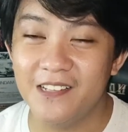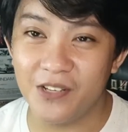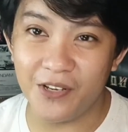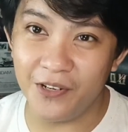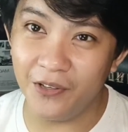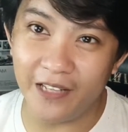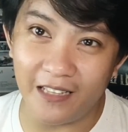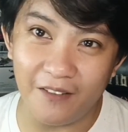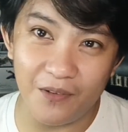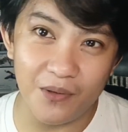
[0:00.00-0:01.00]
So you know
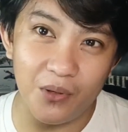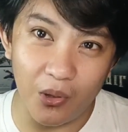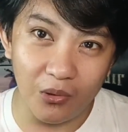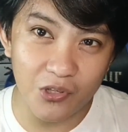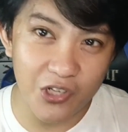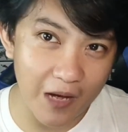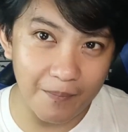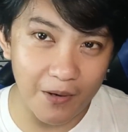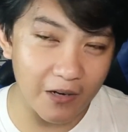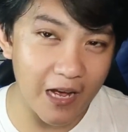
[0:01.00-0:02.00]
that if you go to
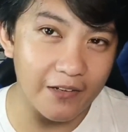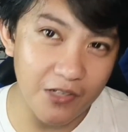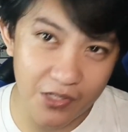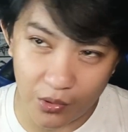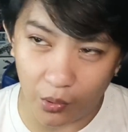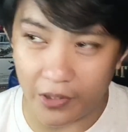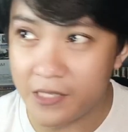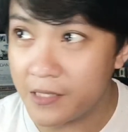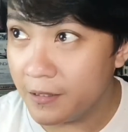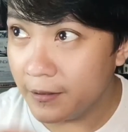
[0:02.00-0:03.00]
Shopee or other
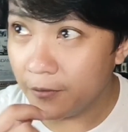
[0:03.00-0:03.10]
stores,